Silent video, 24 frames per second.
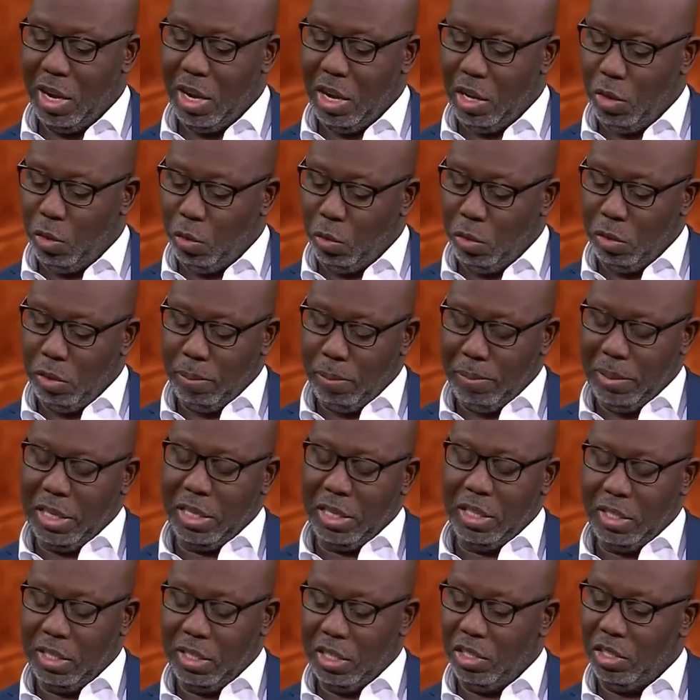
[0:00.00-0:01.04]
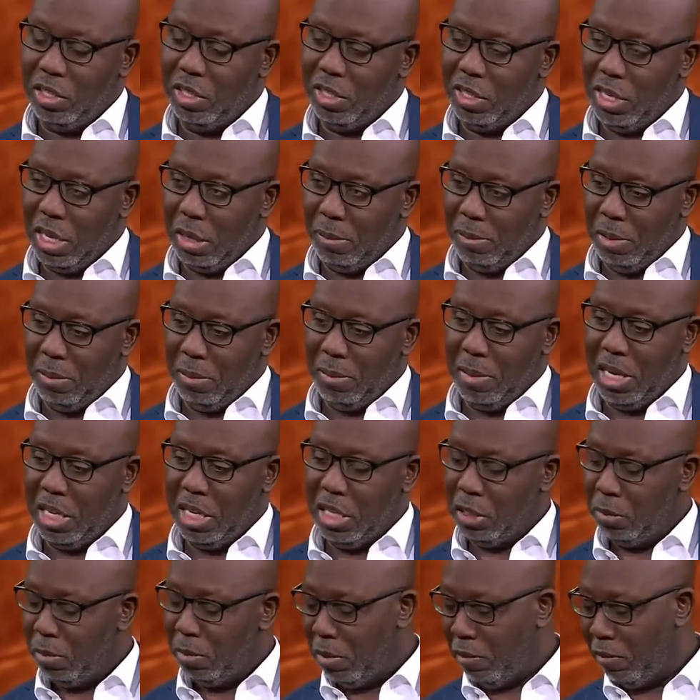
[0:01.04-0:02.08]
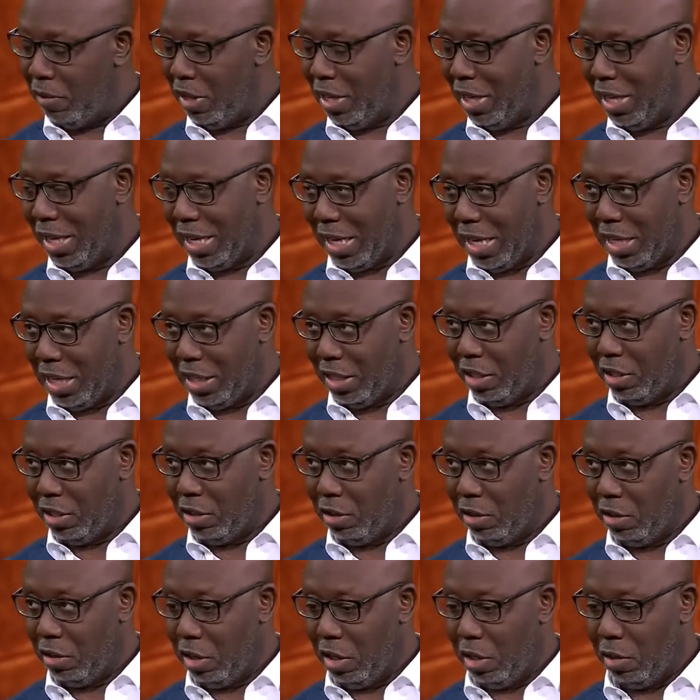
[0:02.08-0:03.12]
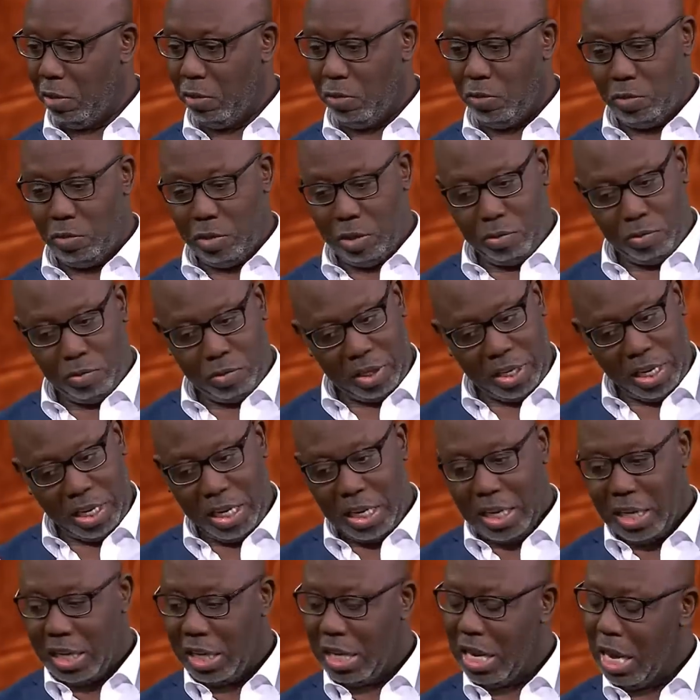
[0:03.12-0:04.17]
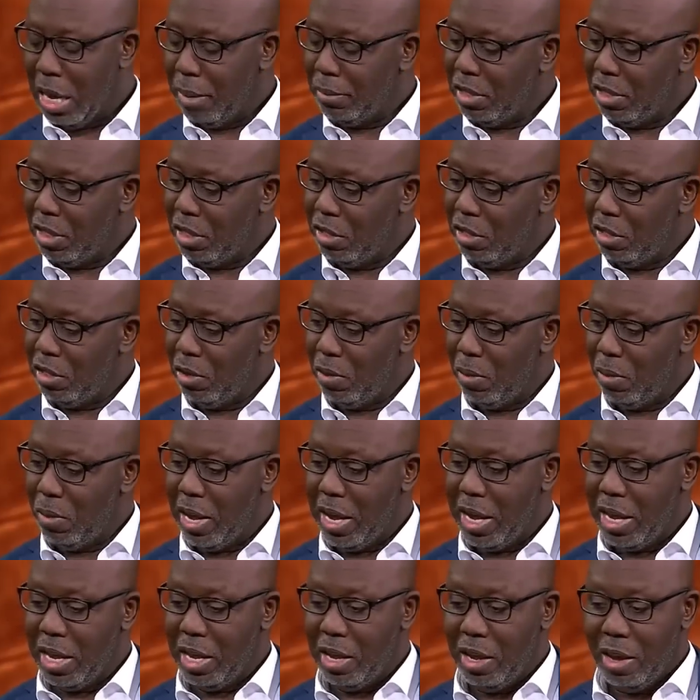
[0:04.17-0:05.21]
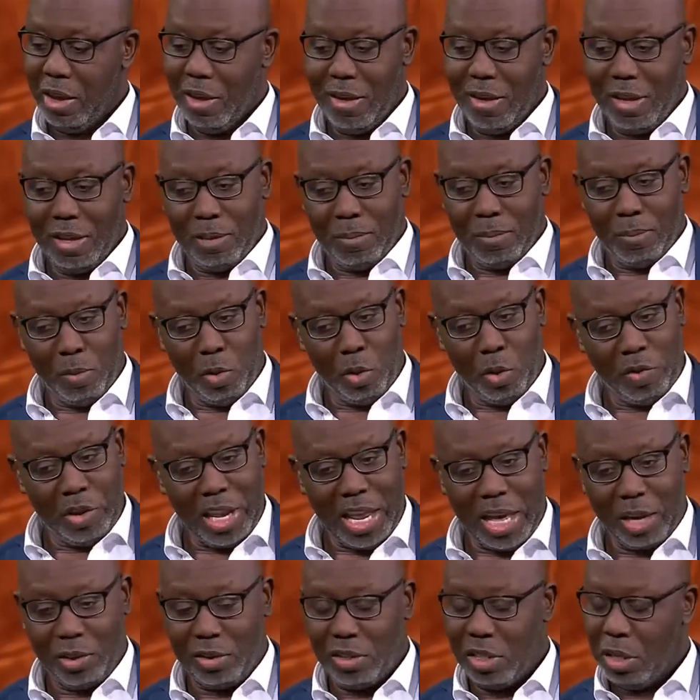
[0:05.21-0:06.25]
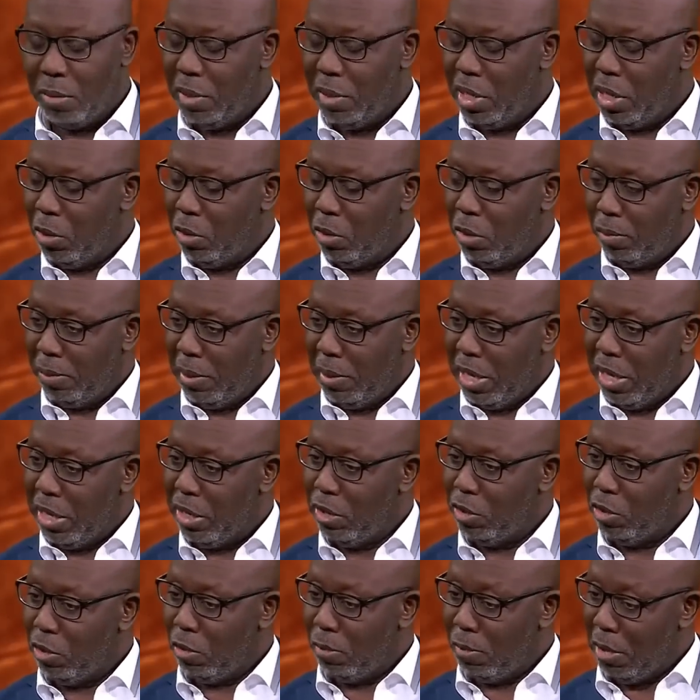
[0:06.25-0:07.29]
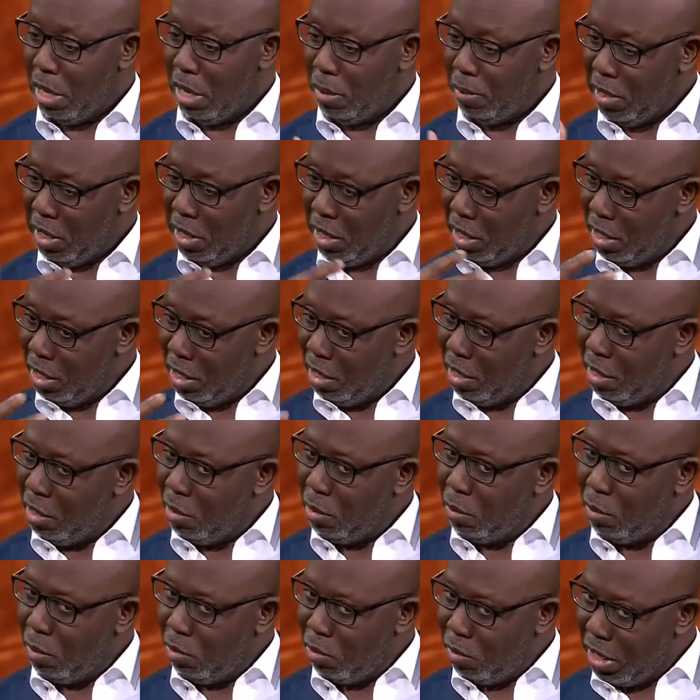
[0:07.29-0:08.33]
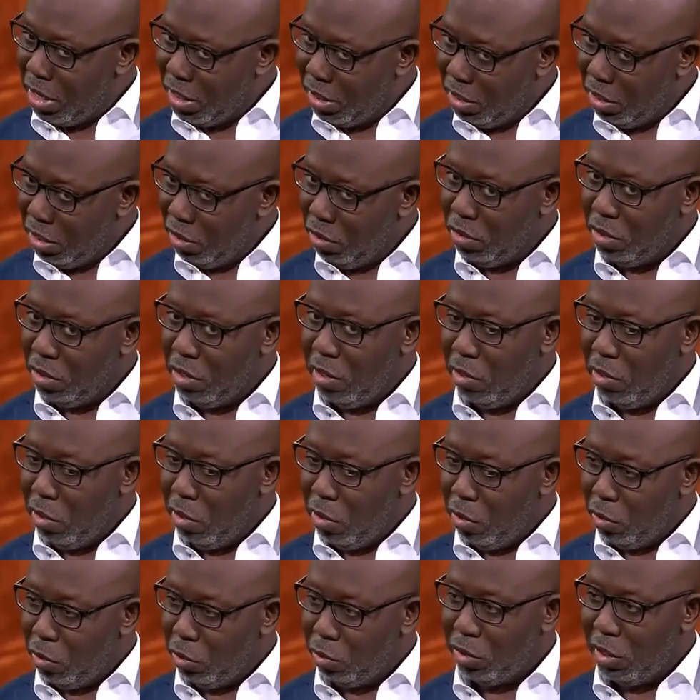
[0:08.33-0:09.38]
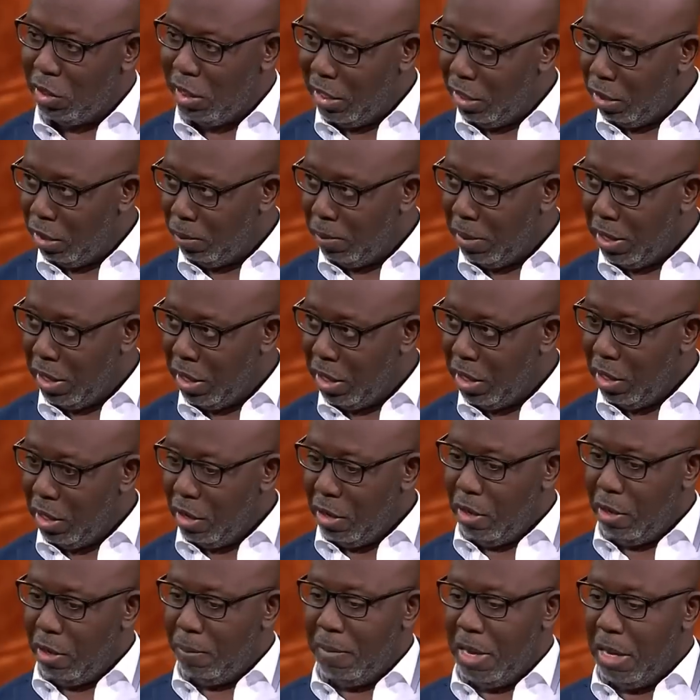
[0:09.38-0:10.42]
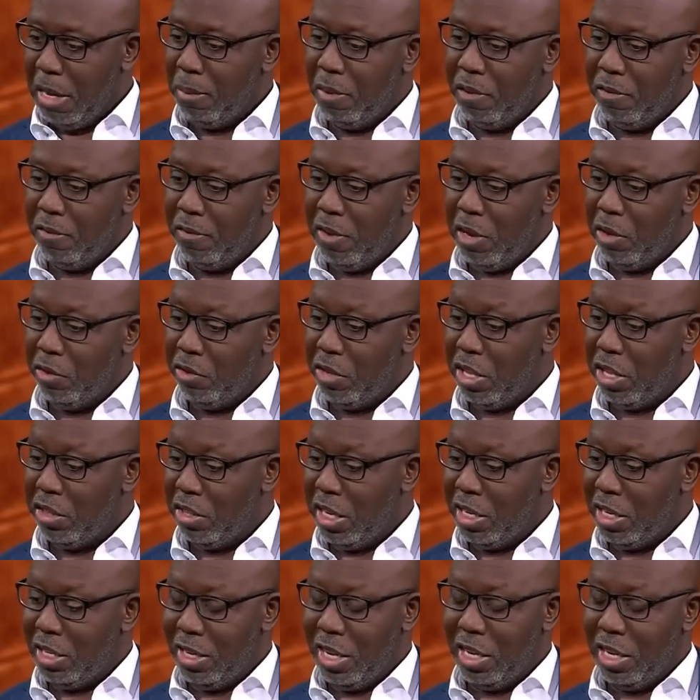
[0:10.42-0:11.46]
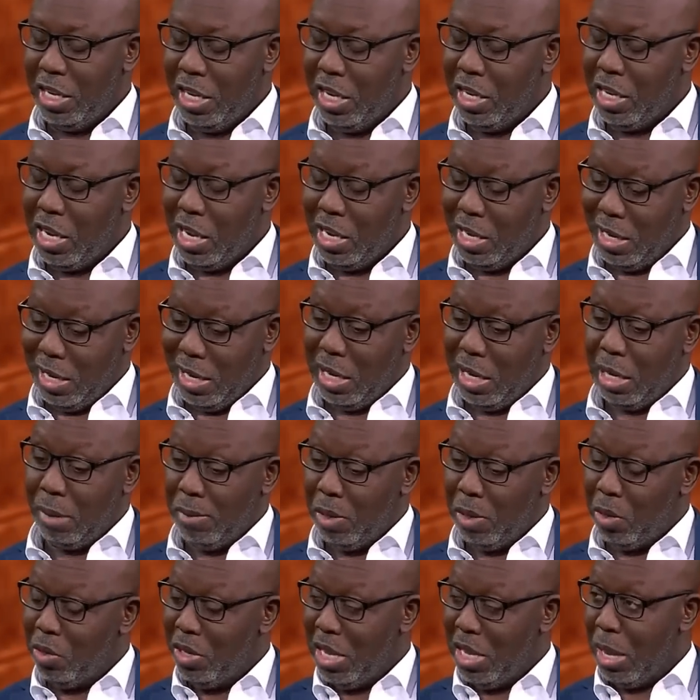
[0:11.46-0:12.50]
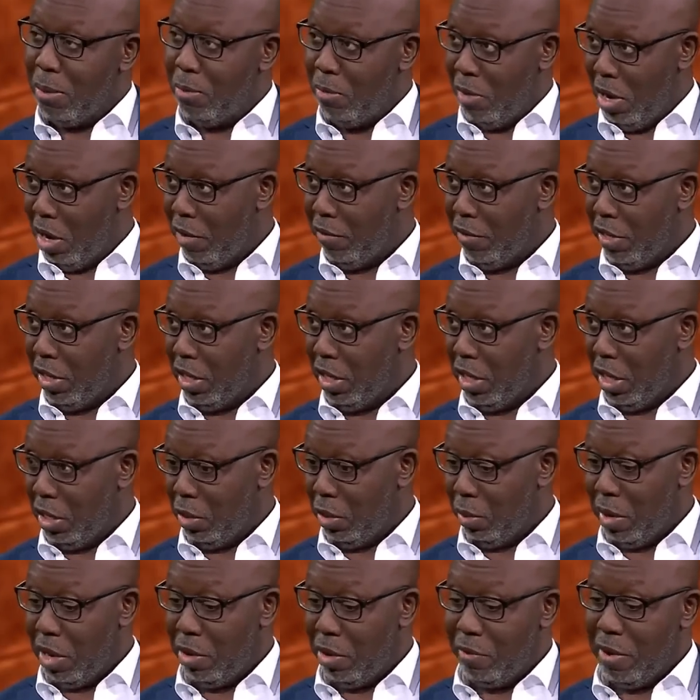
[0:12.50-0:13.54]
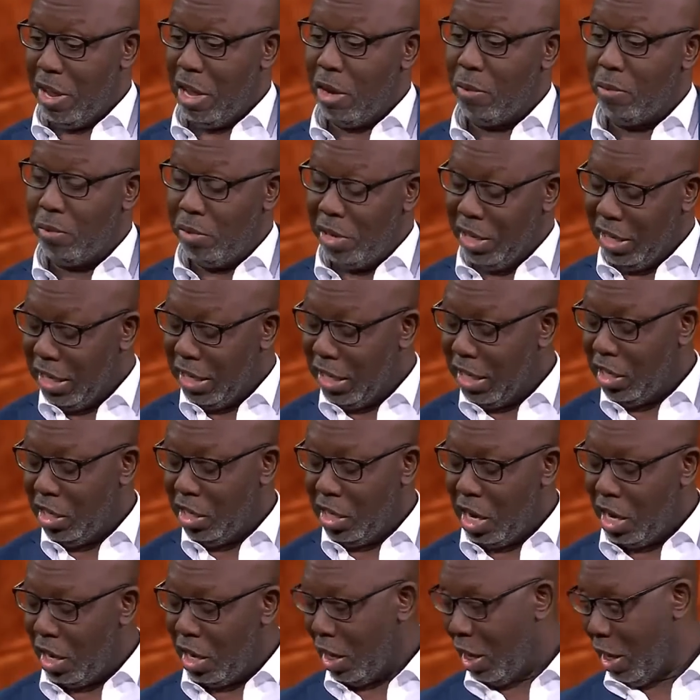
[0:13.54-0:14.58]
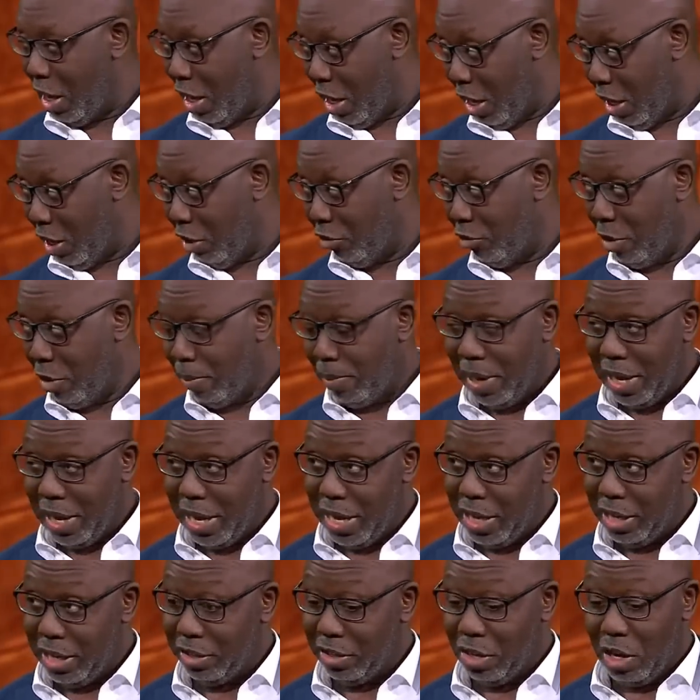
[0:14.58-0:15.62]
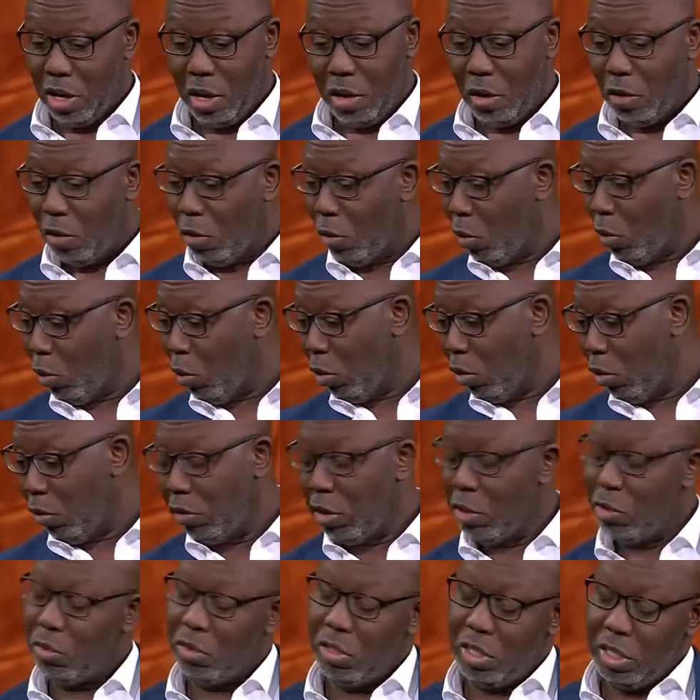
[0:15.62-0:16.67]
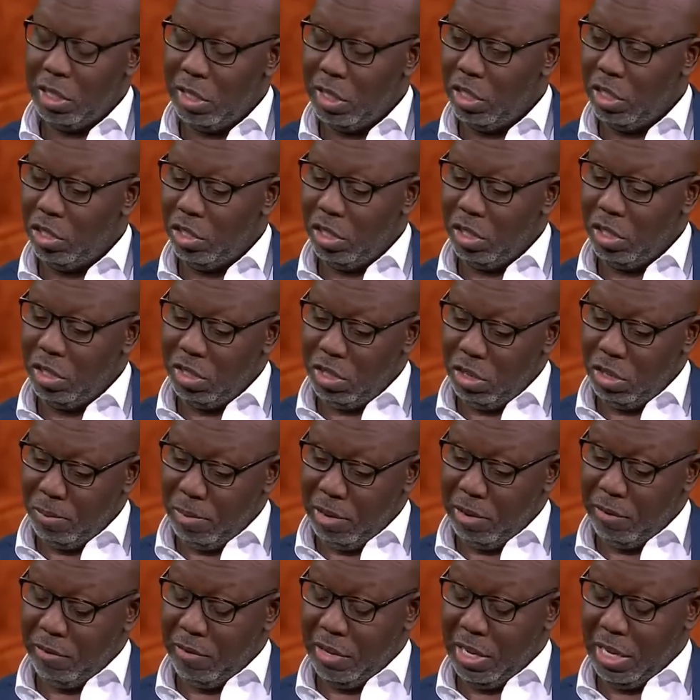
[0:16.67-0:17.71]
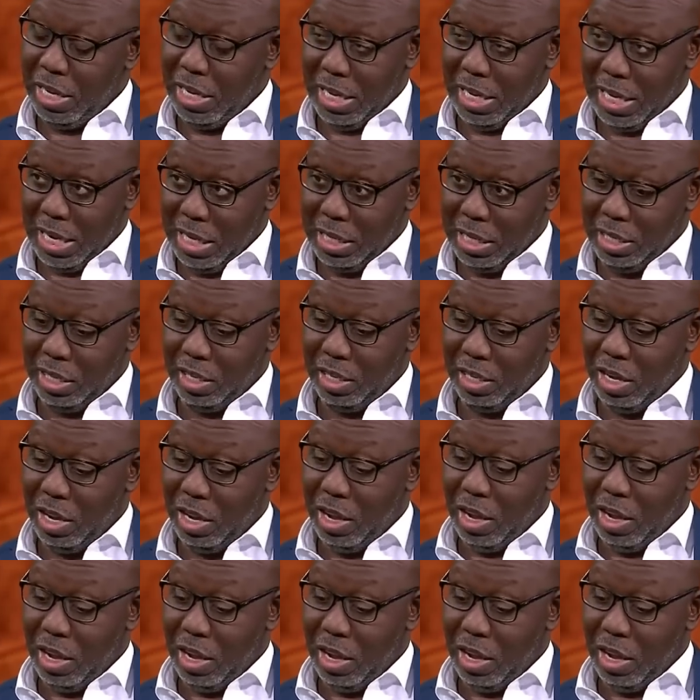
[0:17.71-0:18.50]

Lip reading: And all the big decisions that have been made, he's been vindicated. You know, taking the captaincy away, moving out some of the older players who maybe were resting on their laurels a little bit, maybe felt that they'd done it and that the club owed them rather than the other way around, bringing in younger, hungry players. All of those decisions have been vindicated.